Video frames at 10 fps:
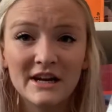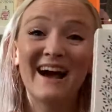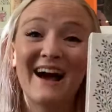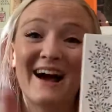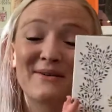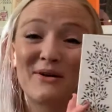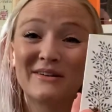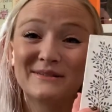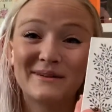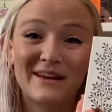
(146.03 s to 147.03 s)
Yeah, I'm
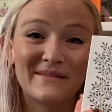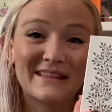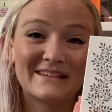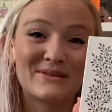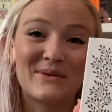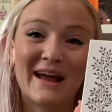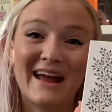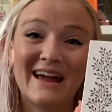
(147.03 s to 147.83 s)
going to be giving this away,